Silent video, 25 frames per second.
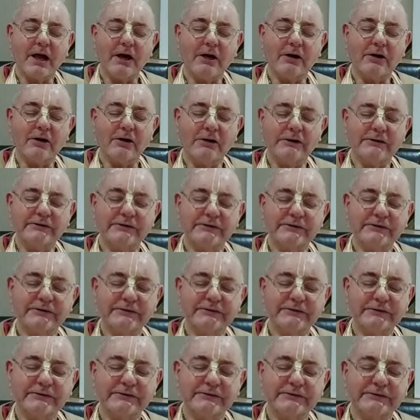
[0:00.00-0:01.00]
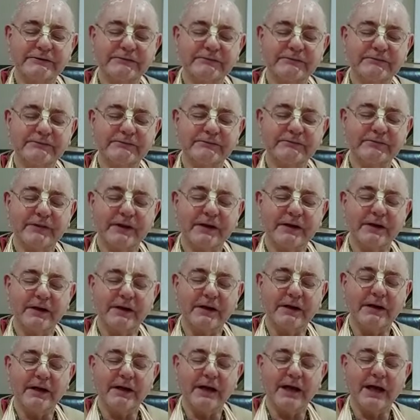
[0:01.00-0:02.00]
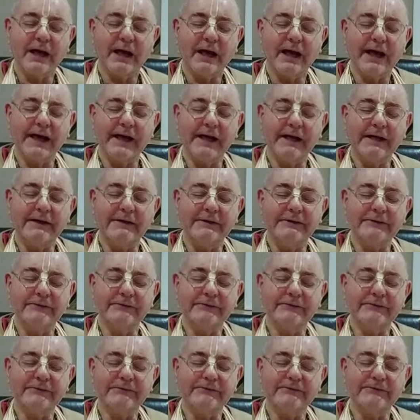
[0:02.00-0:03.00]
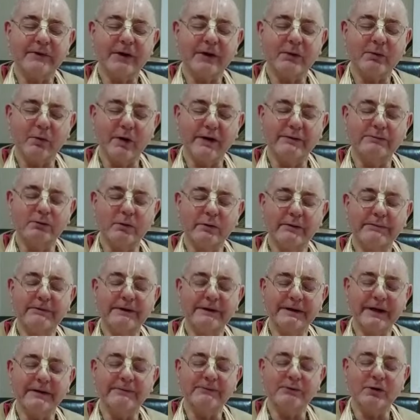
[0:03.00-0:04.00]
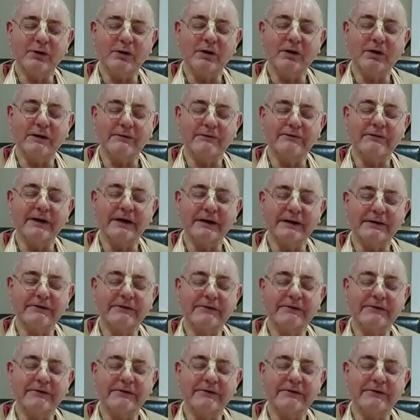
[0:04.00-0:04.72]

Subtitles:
consciousness, and when we become qualified.